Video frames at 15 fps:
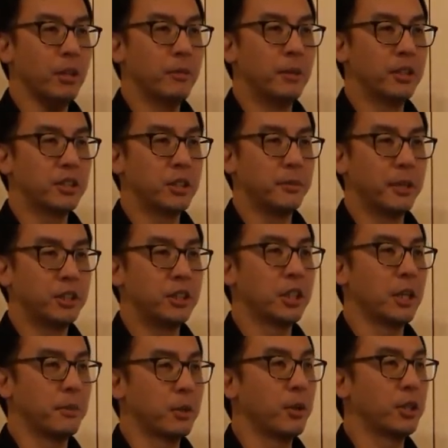But as you can imagine, it
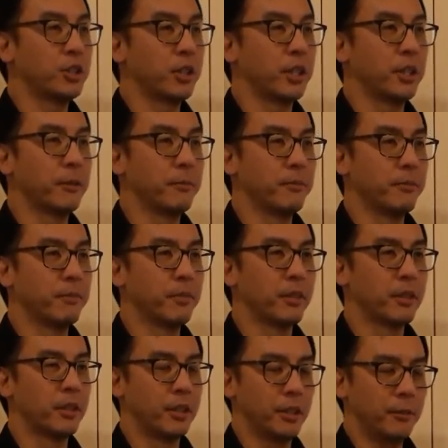can be quite tricky.
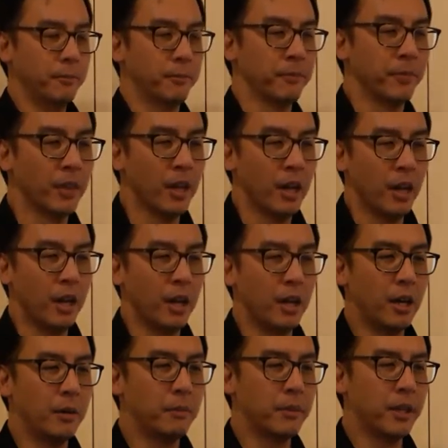Yeah.
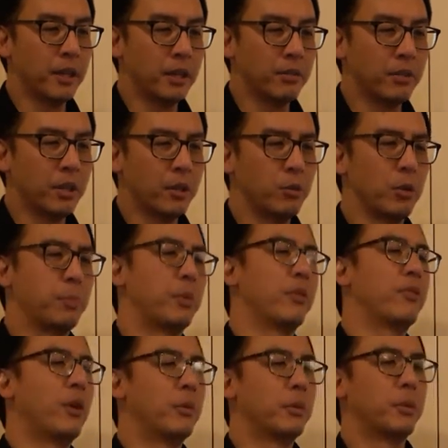Um, then after that, we
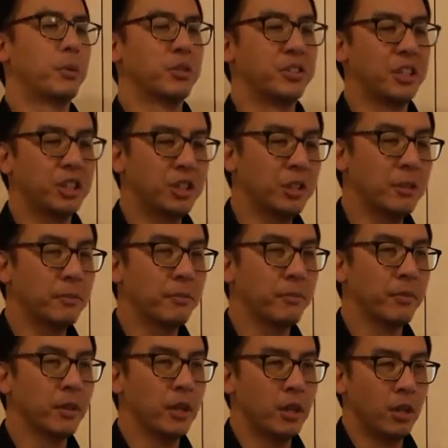perform the procedure.
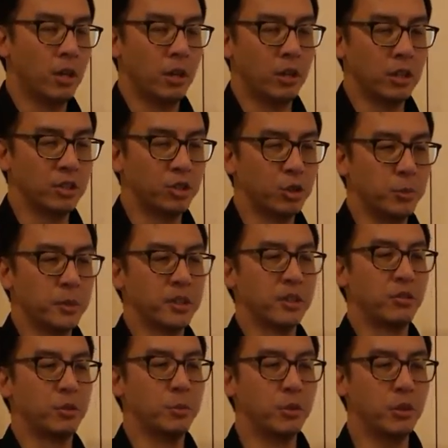All instruments
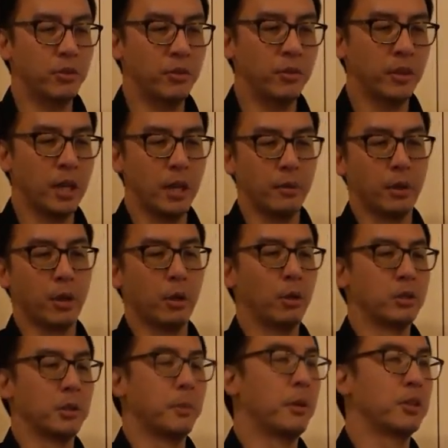are removed, and we
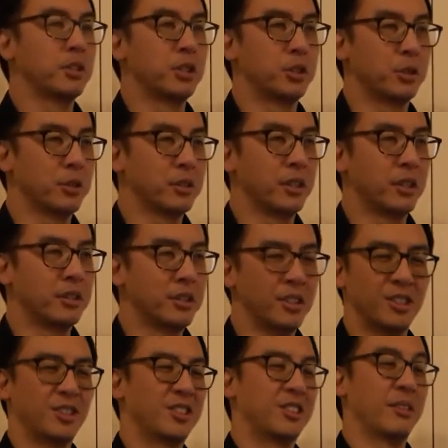close the port surgical sites.
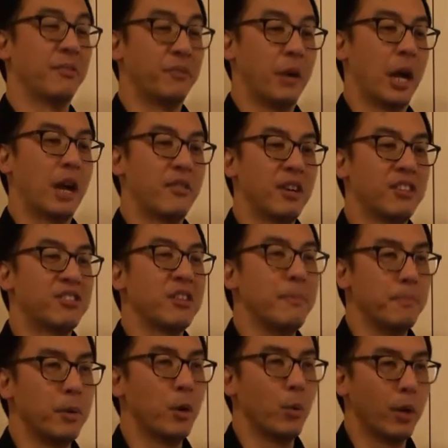So there's a very, very
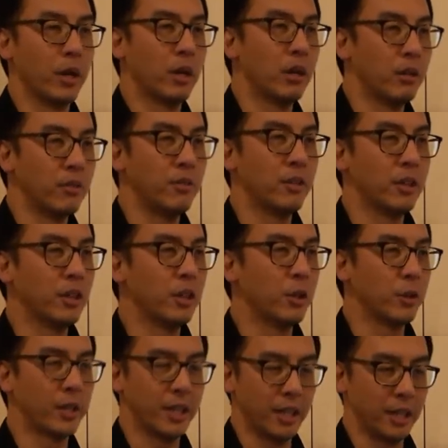simple way of
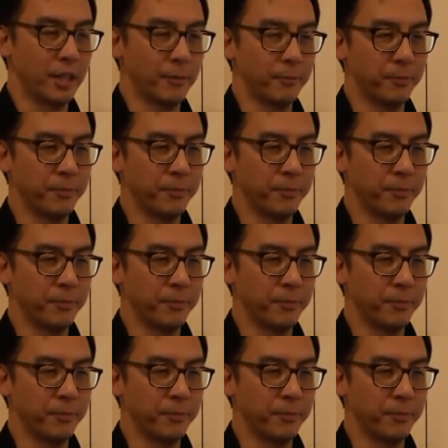looking at it.